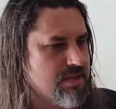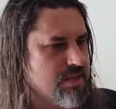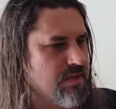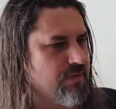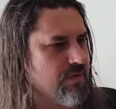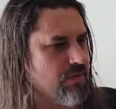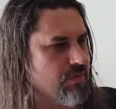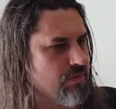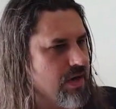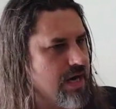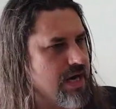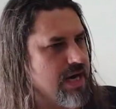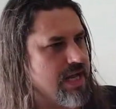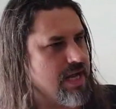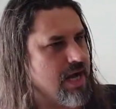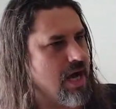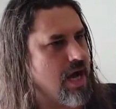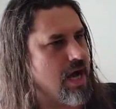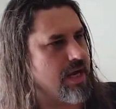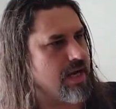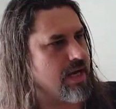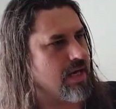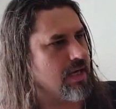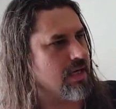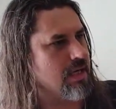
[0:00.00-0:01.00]
different
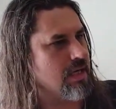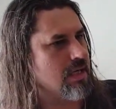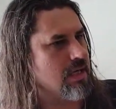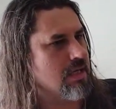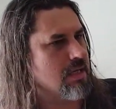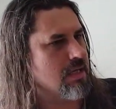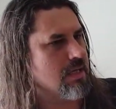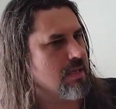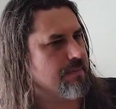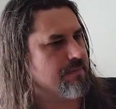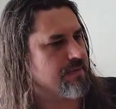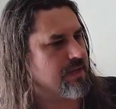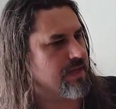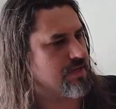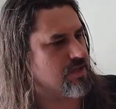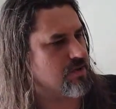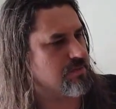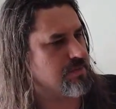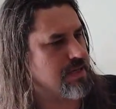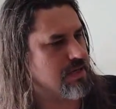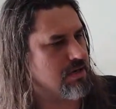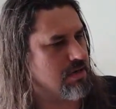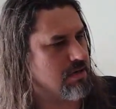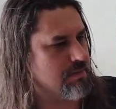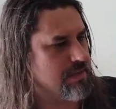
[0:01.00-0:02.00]
radionic
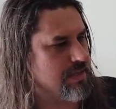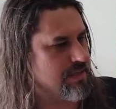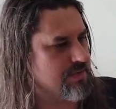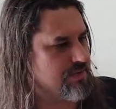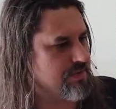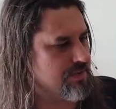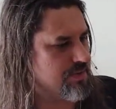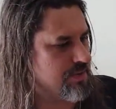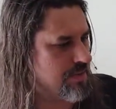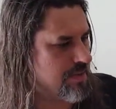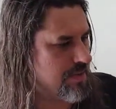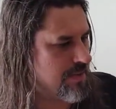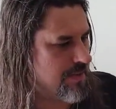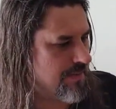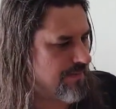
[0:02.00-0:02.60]
experiments